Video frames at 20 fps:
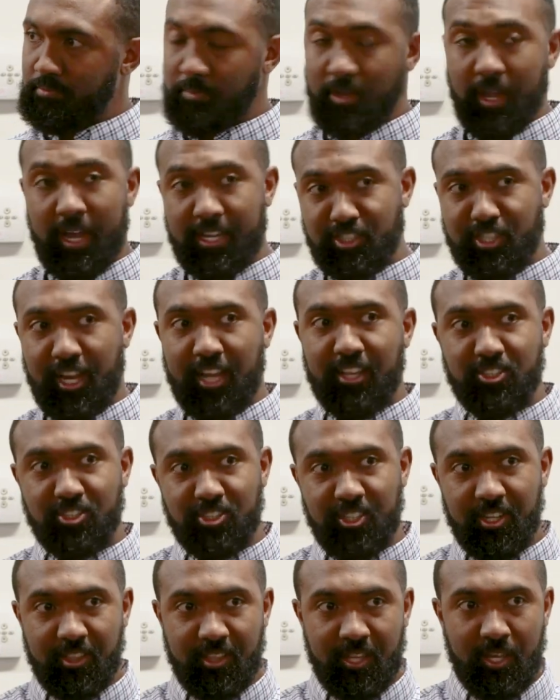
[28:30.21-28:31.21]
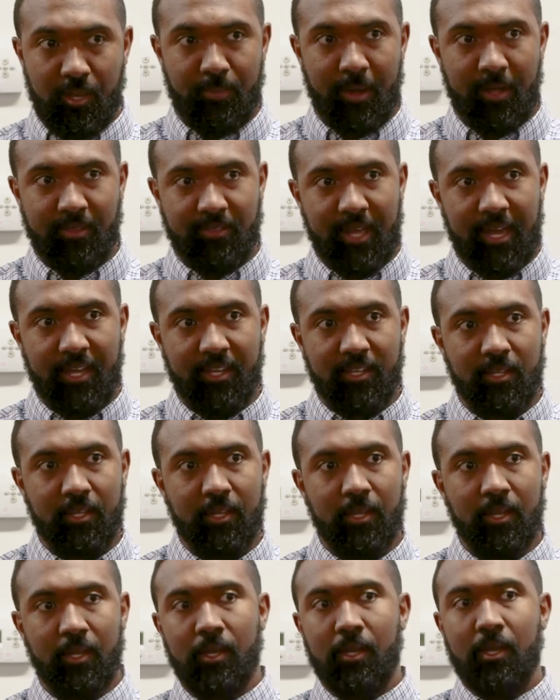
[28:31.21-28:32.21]
I challenge you to think about that.
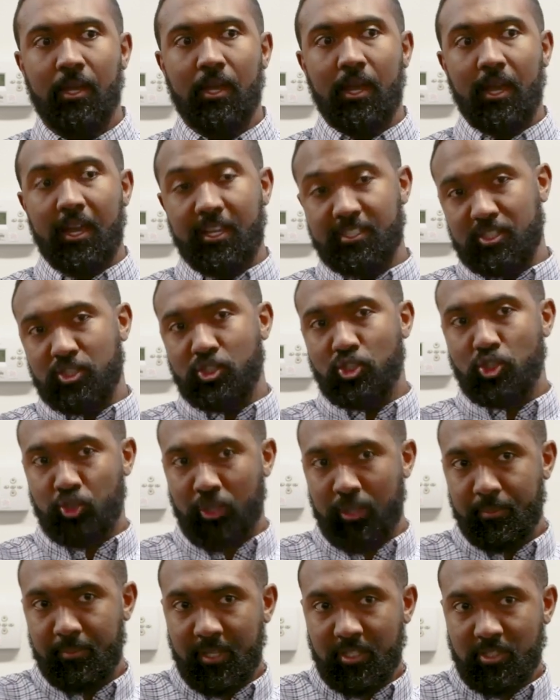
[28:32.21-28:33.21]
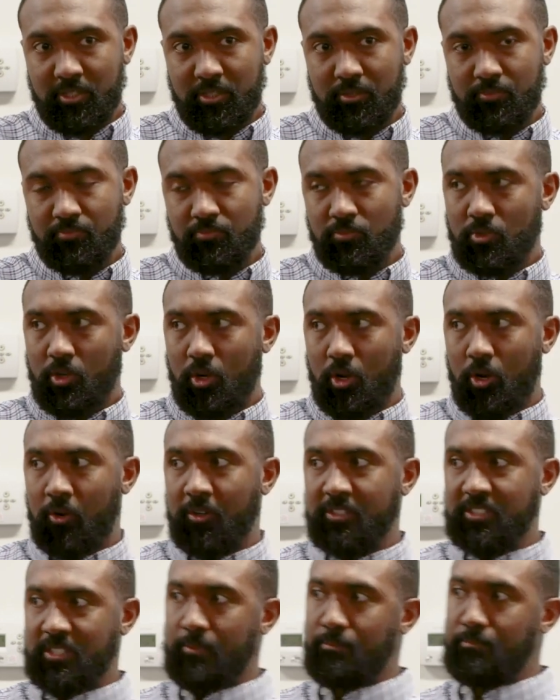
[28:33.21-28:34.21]
Is it treatment or
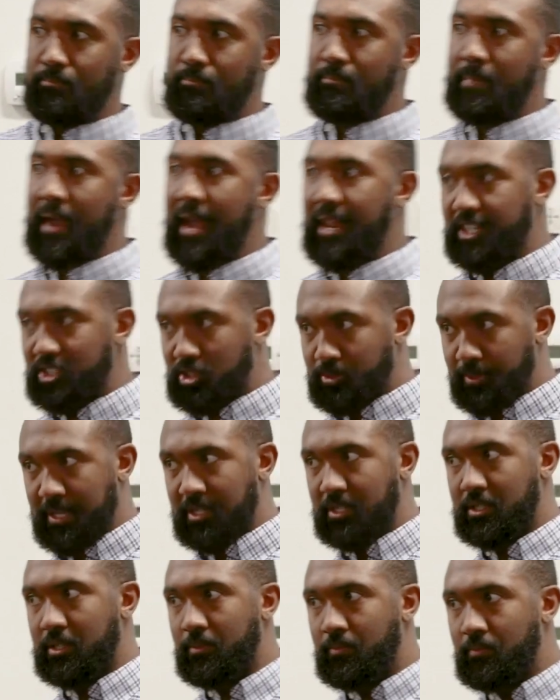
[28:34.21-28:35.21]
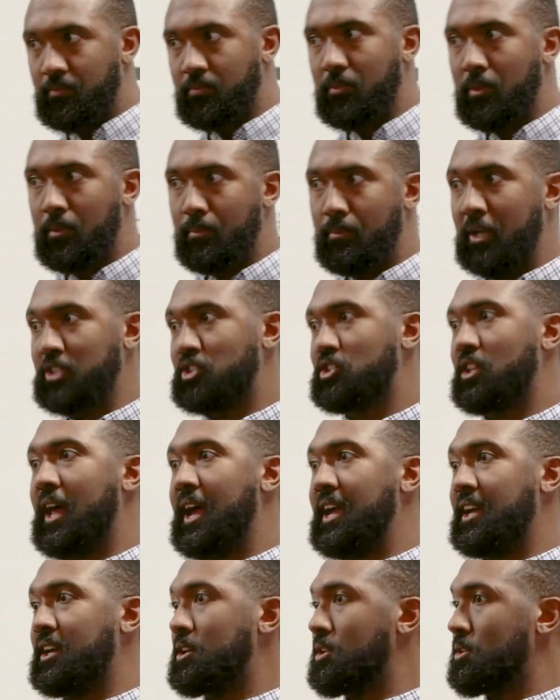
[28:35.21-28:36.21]
is it management, much
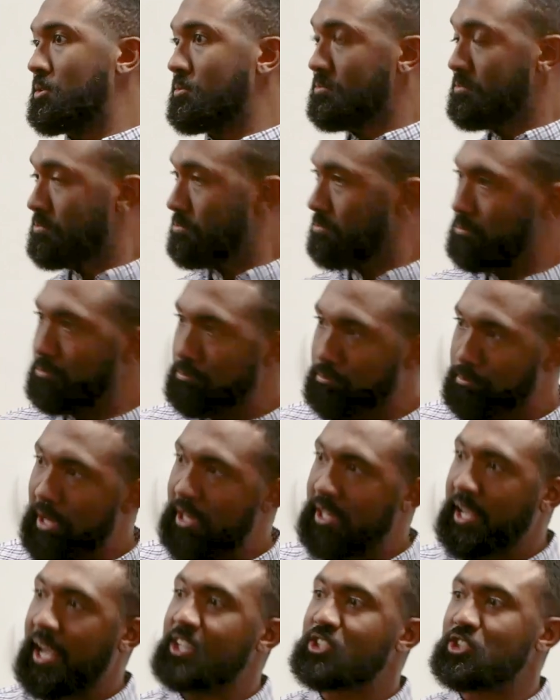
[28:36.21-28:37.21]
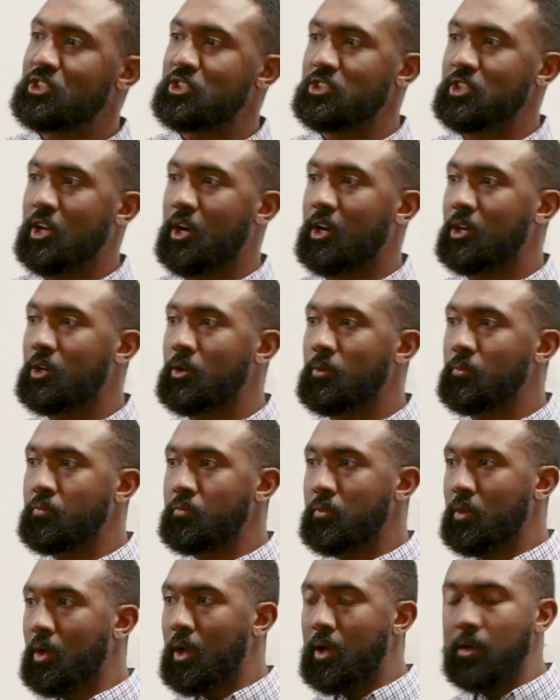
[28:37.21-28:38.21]
like medications are?
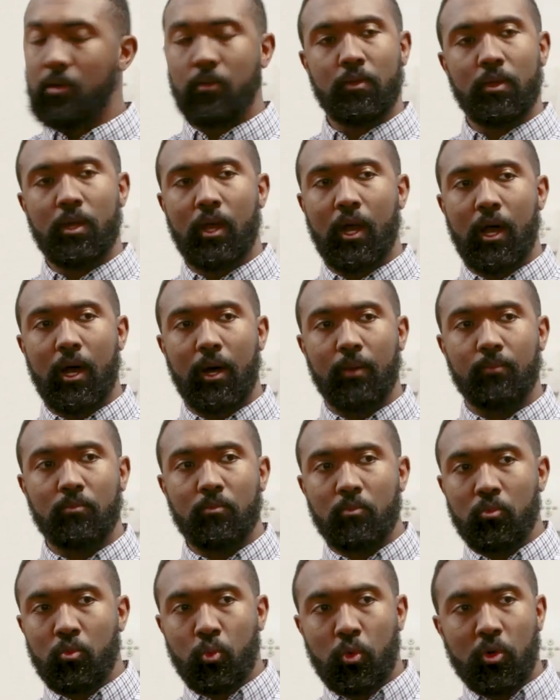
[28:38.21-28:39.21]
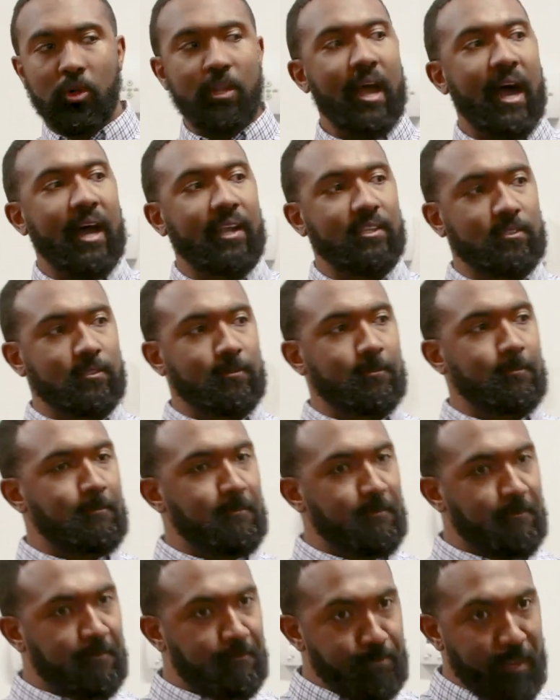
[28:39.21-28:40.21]
We're not
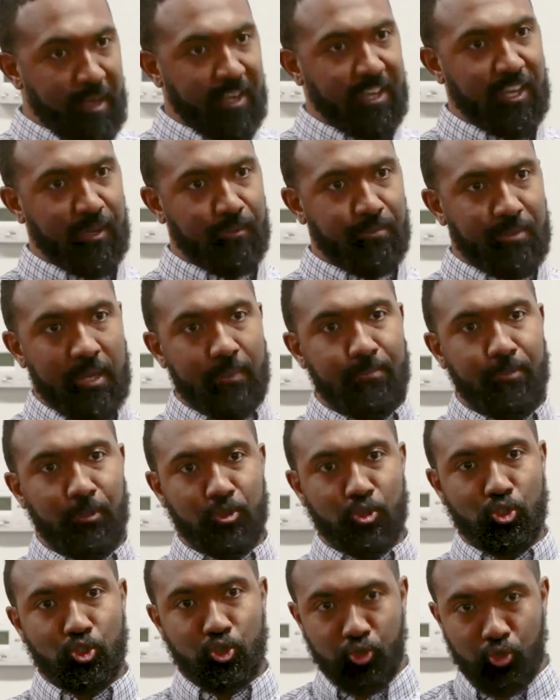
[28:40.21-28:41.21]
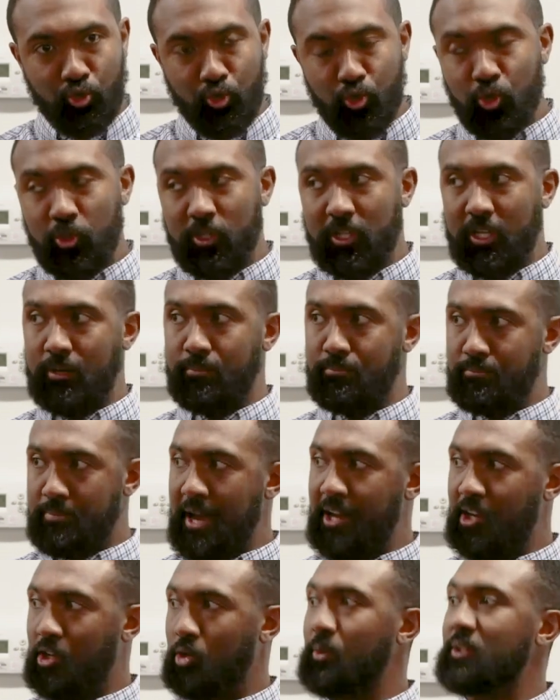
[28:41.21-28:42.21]
making people truly
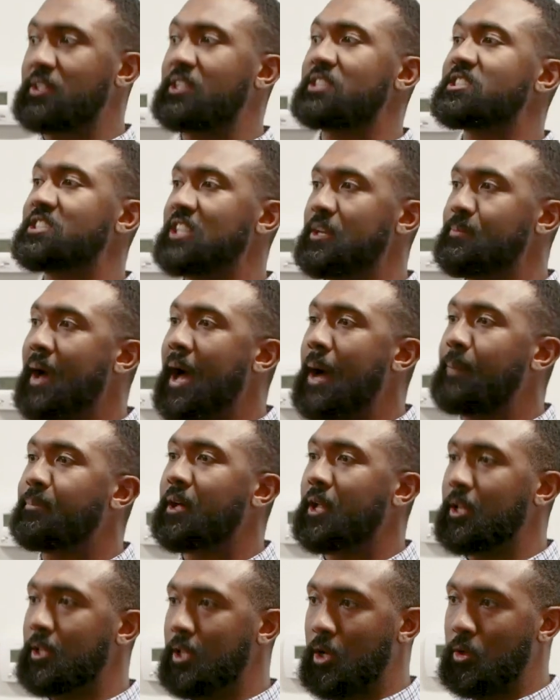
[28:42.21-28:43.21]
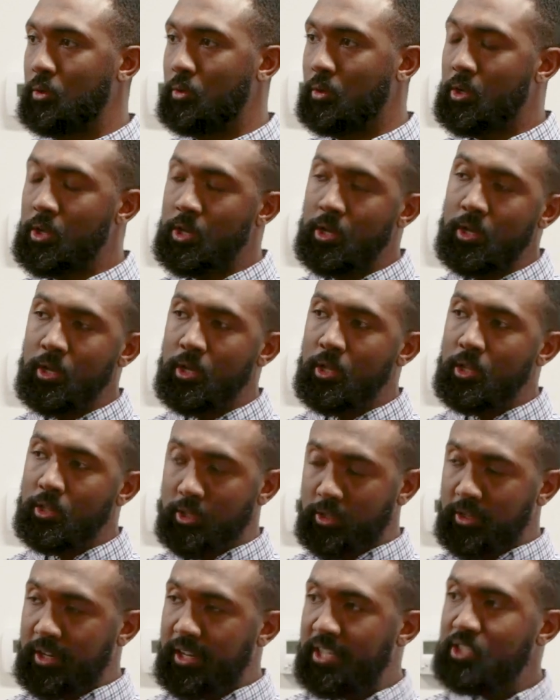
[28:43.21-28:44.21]
better with a CPAP alone.
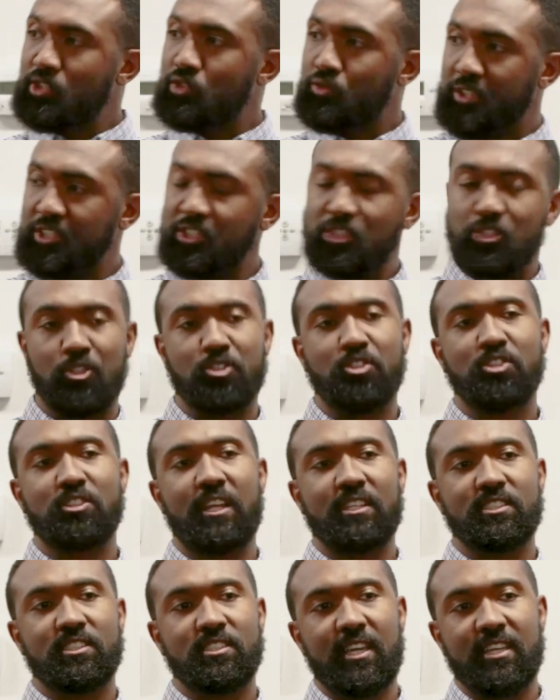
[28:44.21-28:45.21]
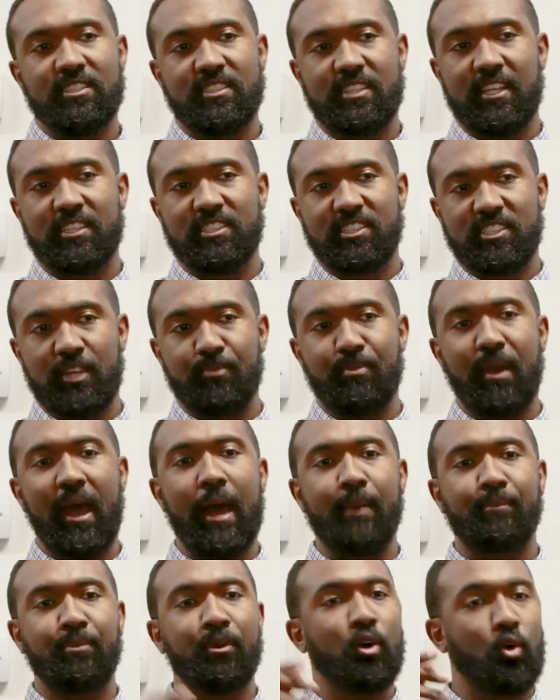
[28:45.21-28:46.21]
There is research that says that a
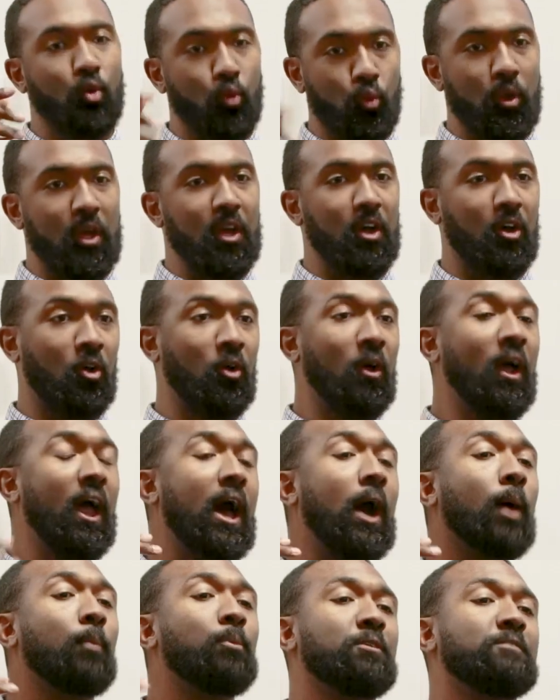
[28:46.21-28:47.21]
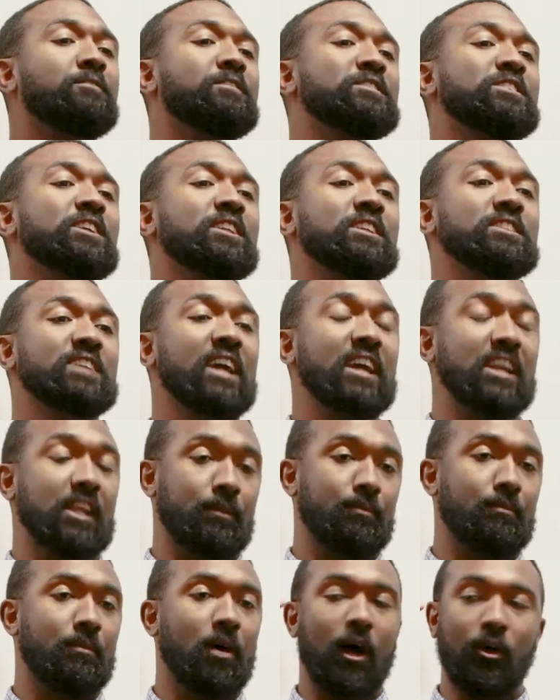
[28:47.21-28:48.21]
CPAP will help with
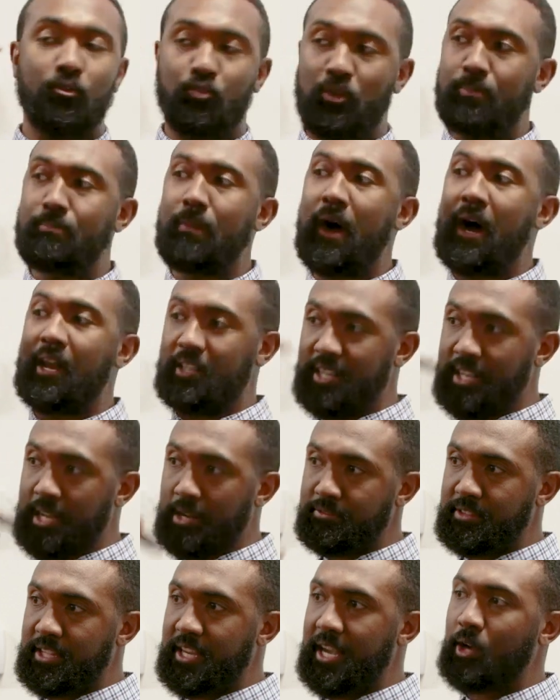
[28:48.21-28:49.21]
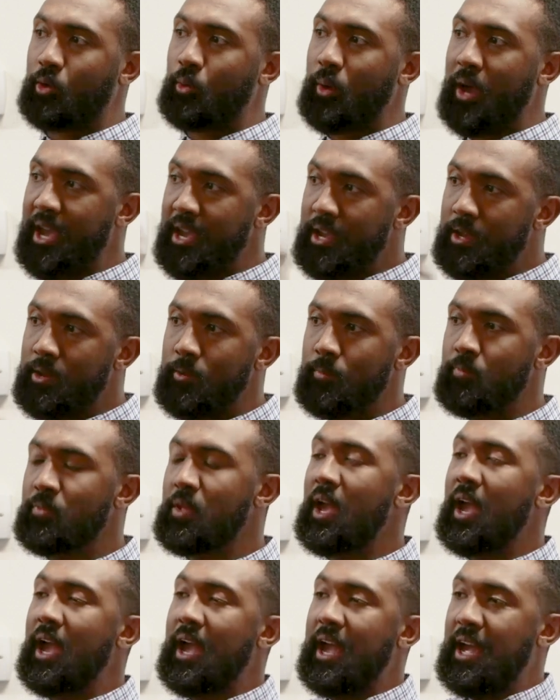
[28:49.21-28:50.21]
facilitating a remodeling of the airway
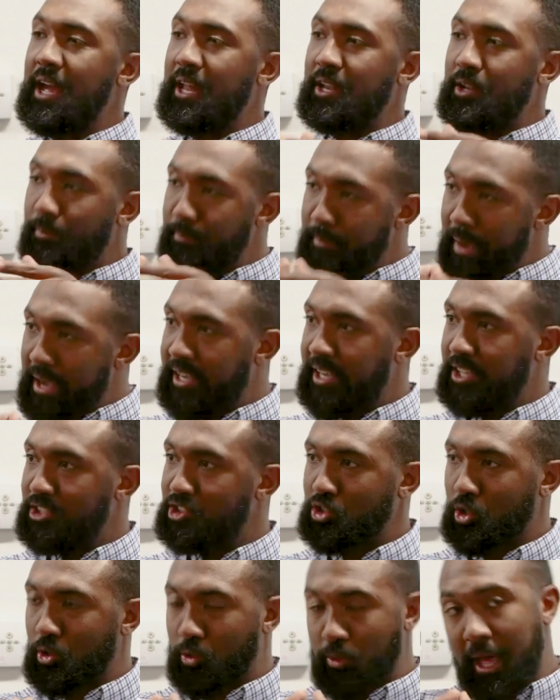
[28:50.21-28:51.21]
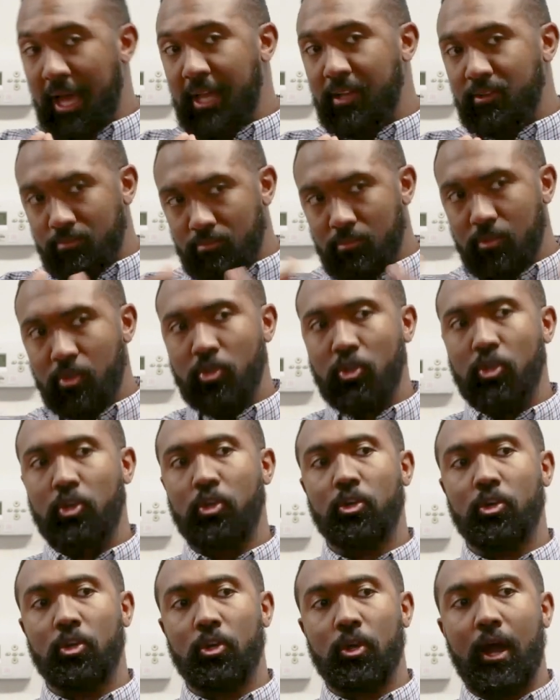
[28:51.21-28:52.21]
and making so that
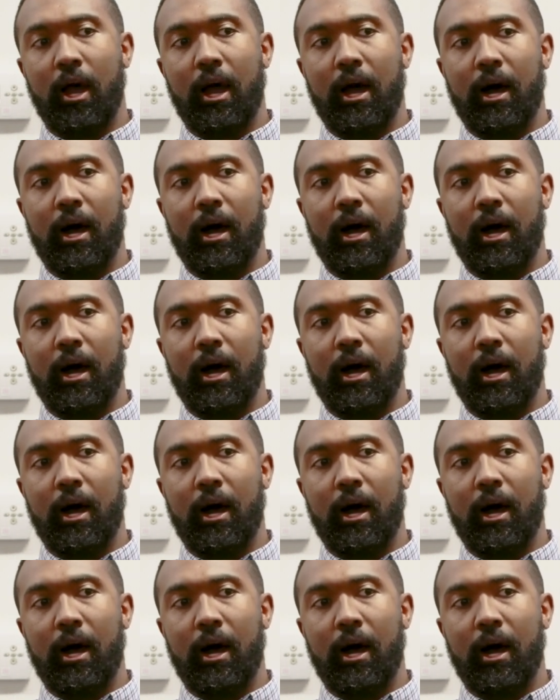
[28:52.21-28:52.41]
your